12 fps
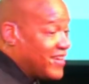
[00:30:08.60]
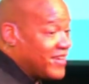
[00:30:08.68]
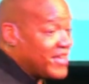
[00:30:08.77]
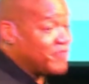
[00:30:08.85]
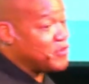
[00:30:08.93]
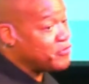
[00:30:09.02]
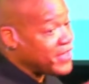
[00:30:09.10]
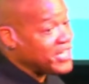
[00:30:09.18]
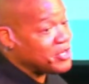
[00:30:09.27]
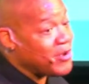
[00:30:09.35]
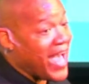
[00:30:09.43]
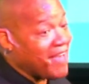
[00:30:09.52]
If you think
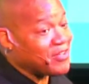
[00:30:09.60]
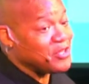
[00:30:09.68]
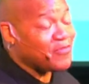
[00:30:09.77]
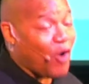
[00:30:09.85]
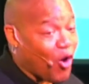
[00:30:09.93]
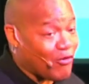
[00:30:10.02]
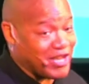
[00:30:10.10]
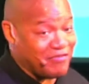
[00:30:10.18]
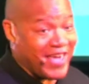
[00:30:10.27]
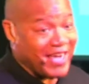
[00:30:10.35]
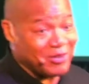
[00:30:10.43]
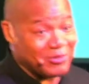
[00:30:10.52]
you have it, you've already
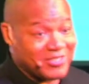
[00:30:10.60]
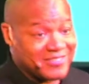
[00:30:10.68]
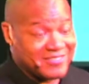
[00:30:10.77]
failed.